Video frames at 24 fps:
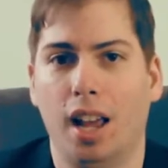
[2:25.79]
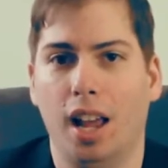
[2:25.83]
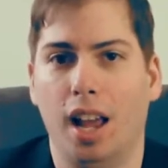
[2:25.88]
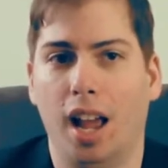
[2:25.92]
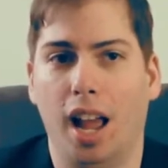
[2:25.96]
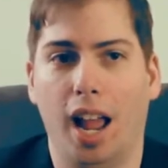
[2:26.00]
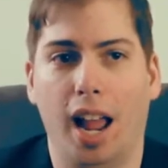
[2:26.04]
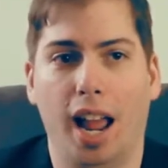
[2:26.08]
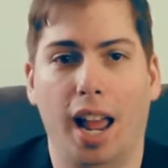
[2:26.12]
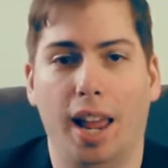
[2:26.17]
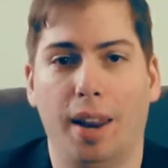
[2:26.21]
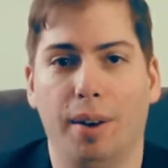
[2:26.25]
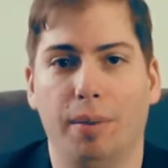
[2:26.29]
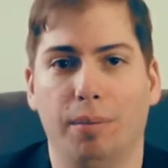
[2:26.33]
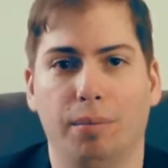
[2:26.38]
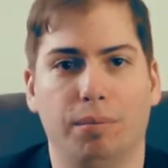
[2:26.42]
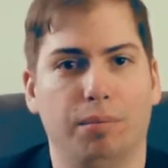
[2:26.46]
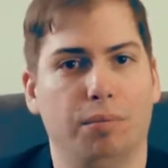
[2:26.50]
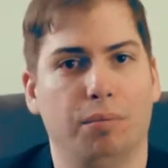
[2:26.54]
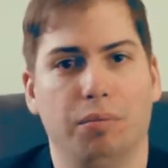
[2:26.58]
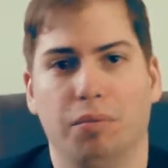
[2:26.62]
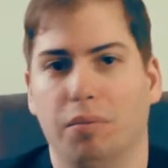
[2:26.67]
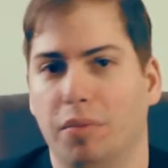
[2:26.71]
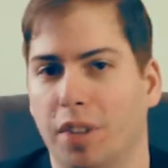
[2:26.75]

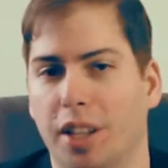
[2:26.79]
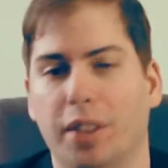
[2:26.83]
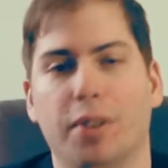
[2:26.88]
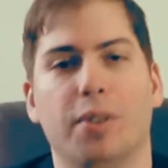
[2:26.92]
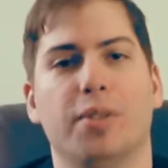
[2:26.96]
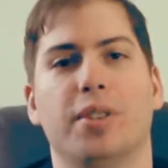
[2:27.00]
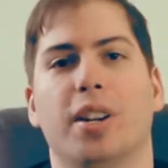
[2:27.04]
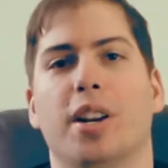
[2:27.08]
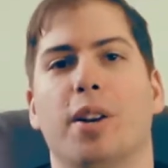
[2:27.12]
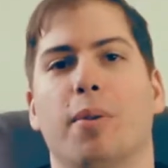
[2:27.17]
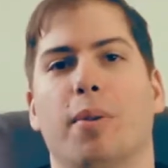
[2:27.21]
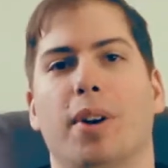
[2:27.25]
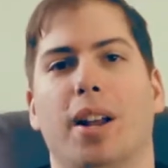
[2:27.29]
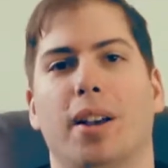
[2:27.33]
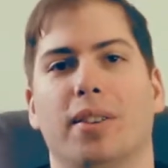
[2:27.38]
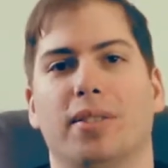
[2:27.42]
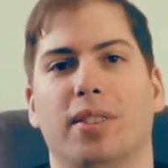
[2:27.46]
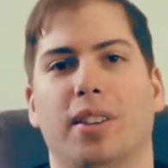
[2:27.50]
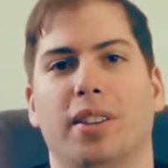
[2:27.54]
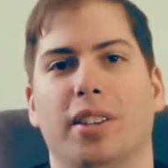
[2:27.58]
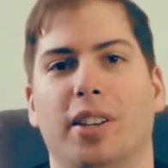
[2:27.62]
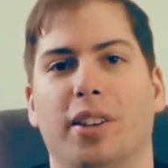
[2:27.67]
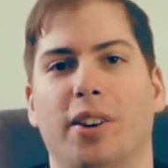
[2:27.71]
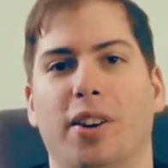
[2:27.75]
and neither is anyone else
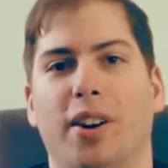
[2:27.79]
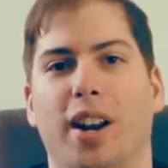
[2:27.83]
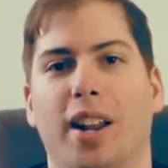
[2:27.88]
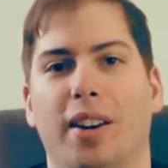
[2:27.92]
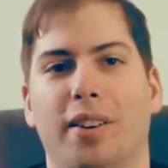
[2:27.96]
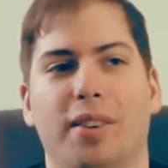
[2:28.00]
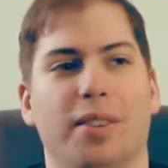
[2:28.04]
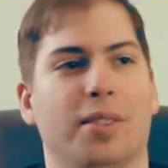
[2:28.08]
on the internet,